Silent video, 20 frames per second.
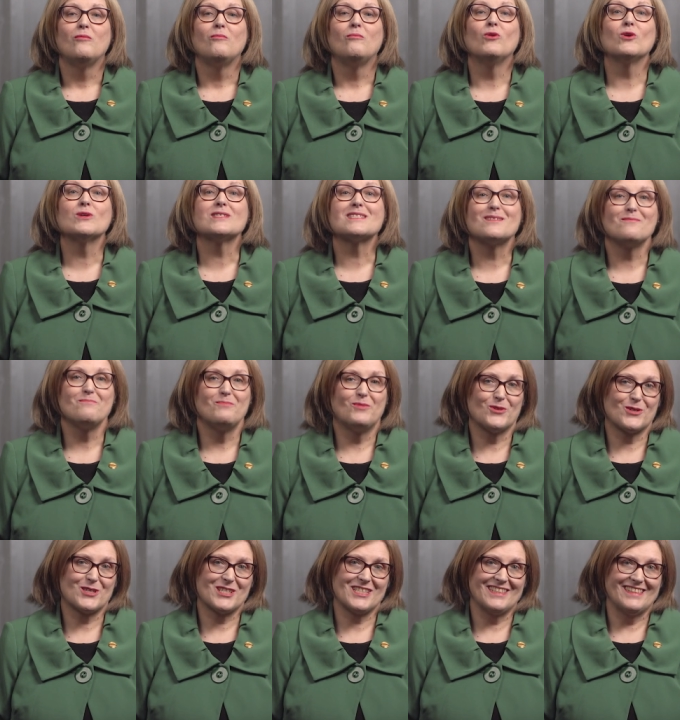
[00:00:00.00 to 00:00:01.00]
Most
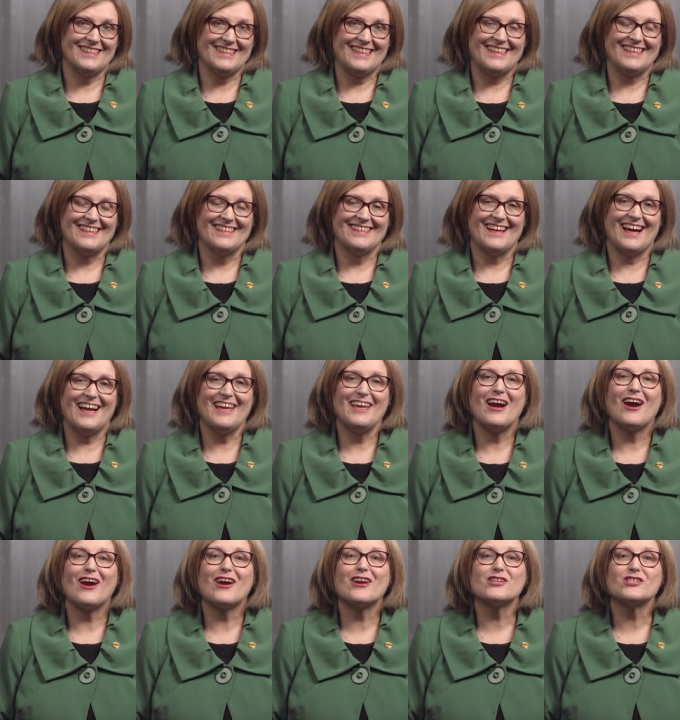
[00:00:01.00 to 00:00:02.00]
importantly, I
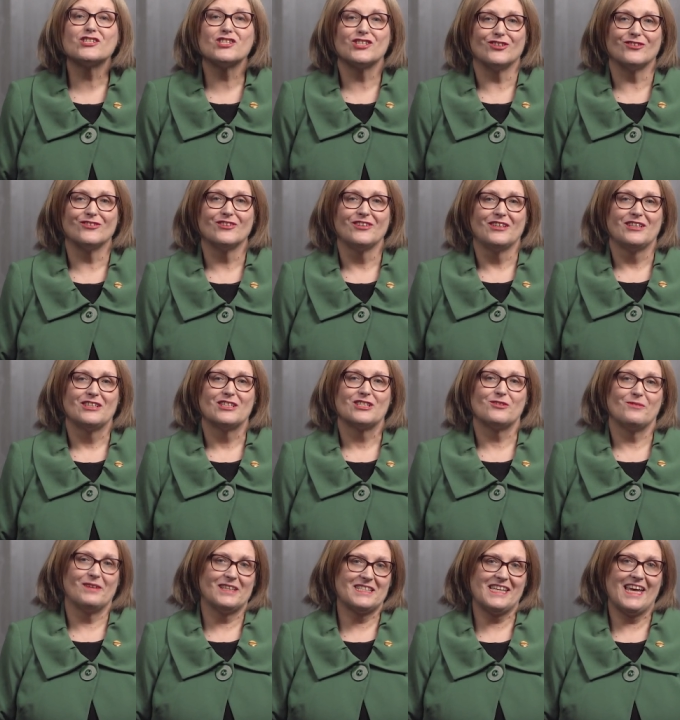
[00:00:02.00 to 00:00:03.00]
urge you
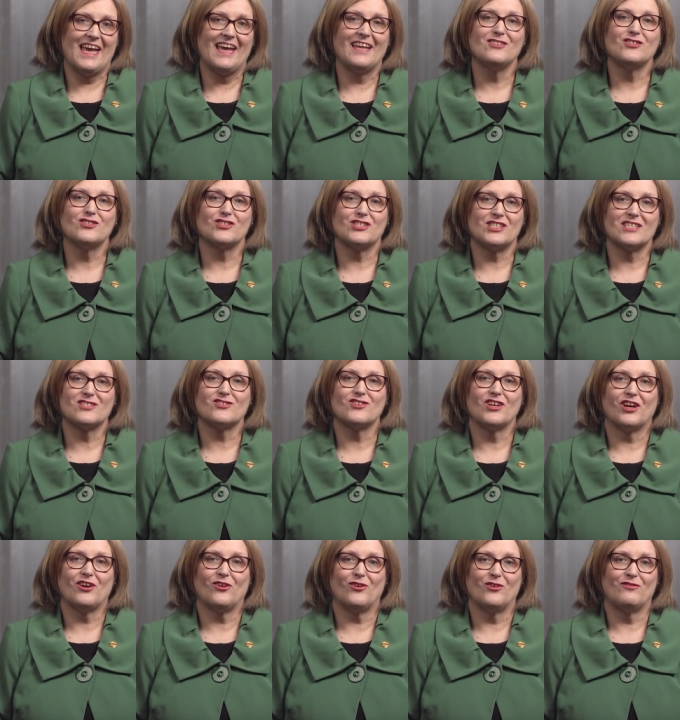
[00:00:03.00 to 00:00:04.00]
to attend your
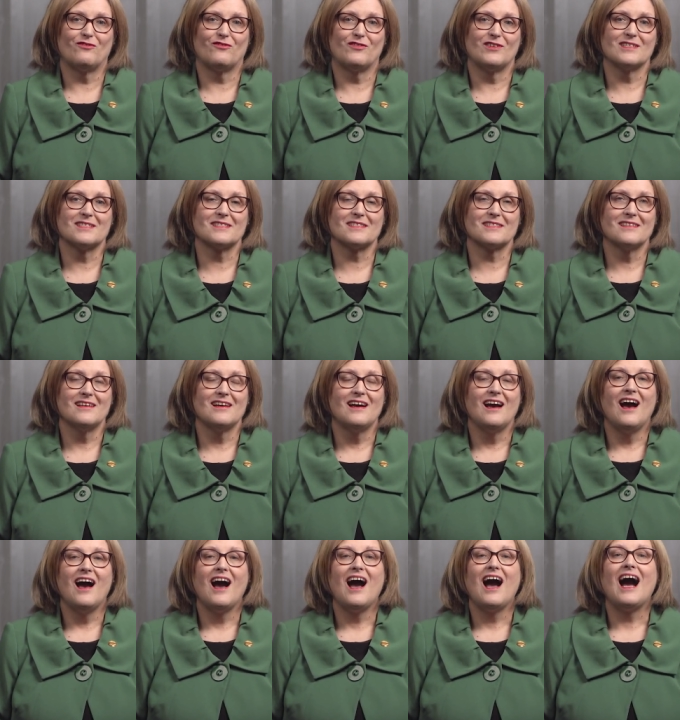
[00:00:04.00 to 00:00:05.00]
district conference.
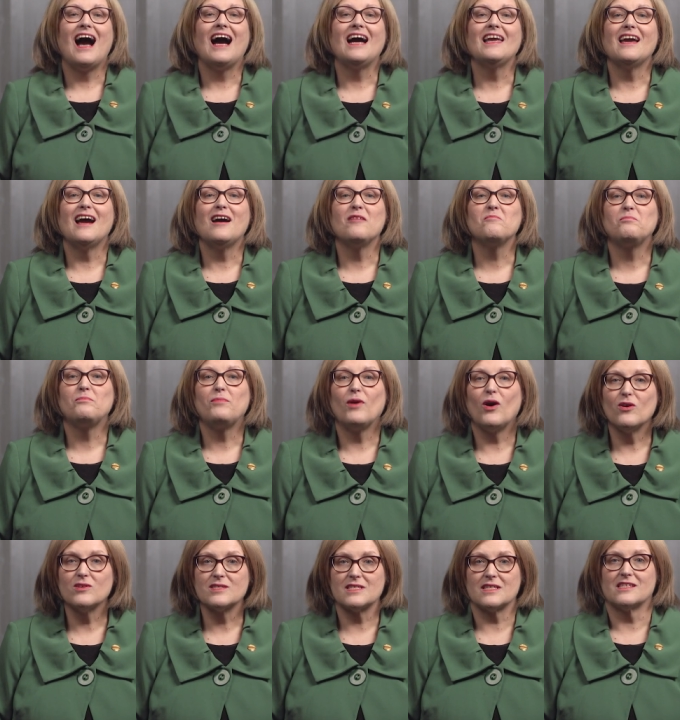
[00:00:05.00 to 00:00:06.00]
I am
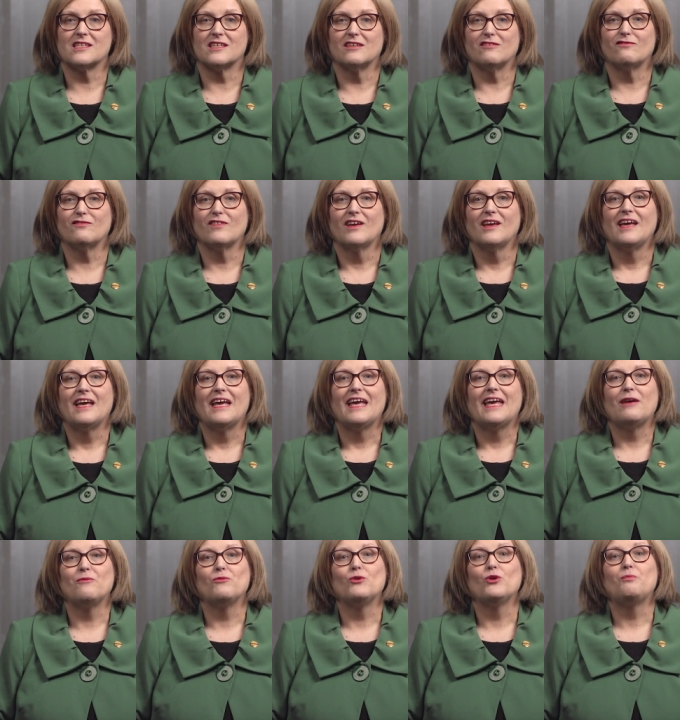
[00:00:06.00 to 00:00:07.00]
positive
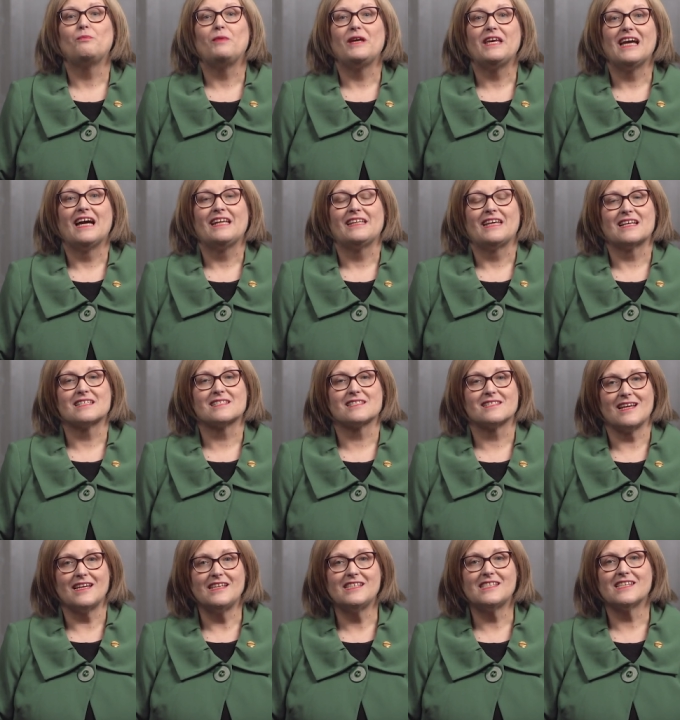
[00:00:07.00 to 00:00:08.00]
it will be an
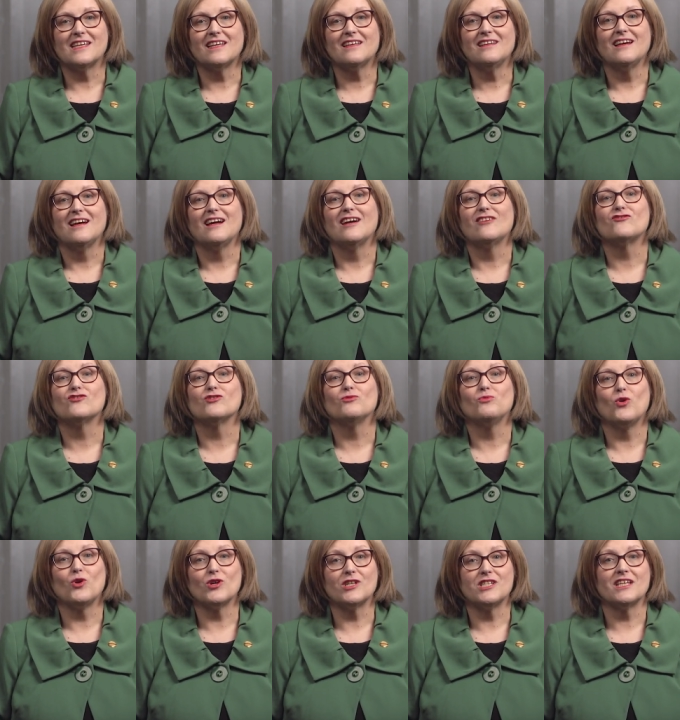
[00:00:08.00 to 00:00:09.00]
exciting and
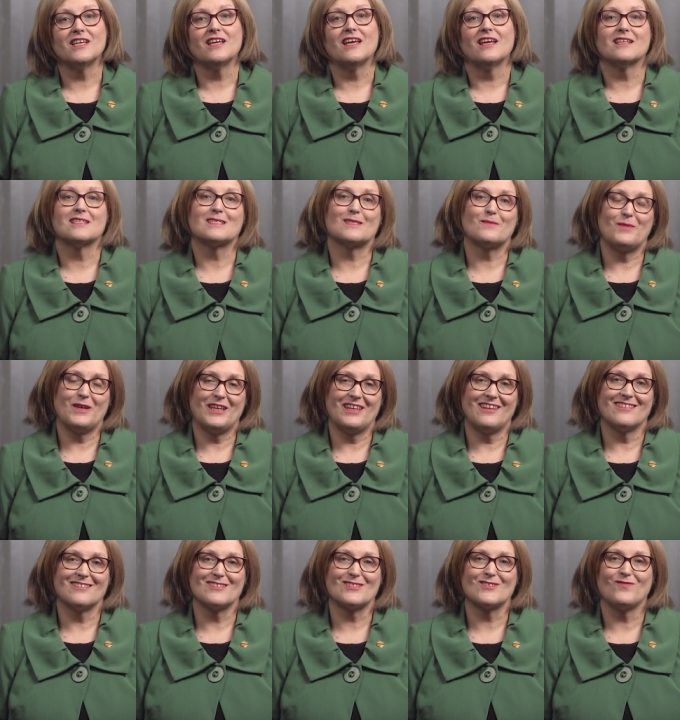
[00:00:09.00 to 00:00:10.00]
rewarding
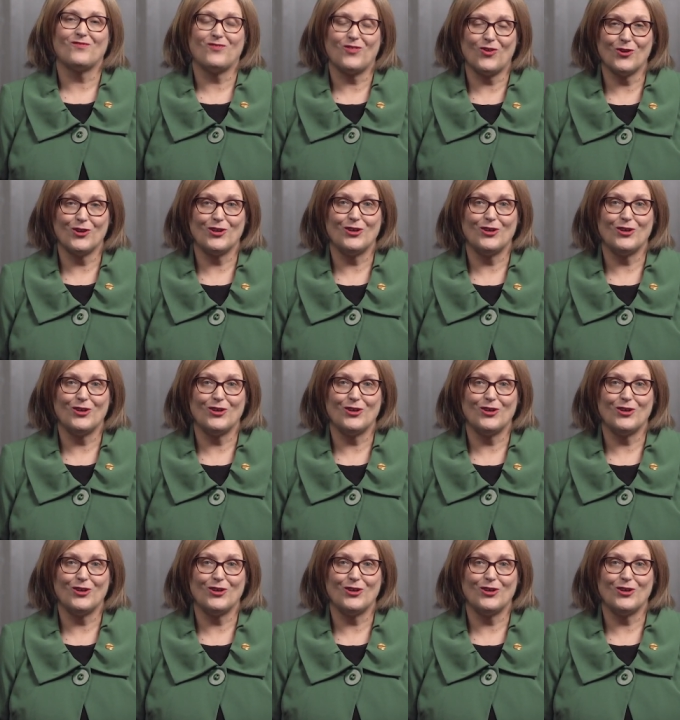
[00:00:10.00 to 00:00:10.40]
experience for